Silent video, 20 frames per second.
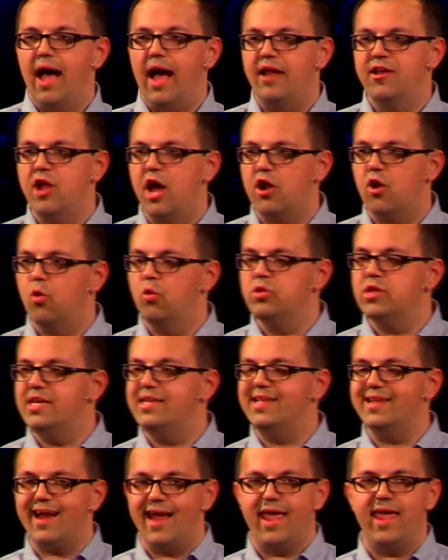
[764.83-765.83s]
not only
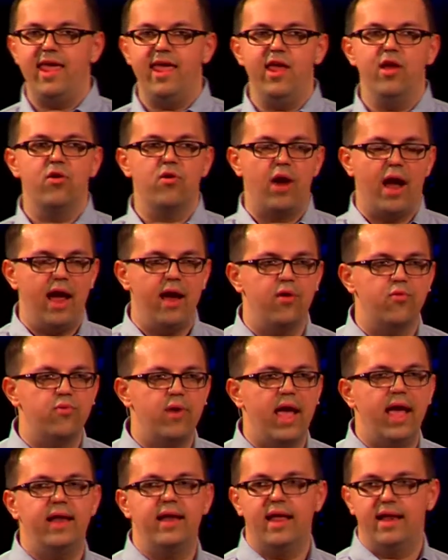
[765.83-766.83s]
did I hear, I
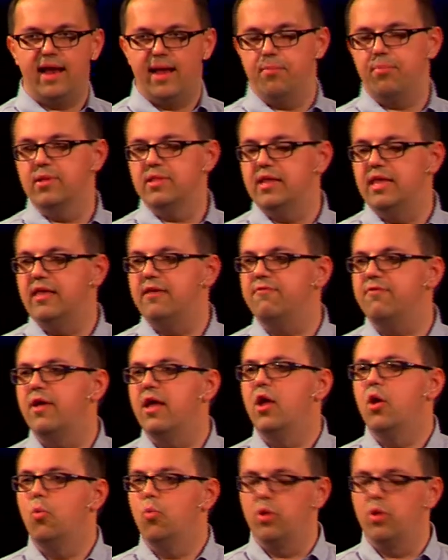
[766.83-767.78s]
read, and I believe,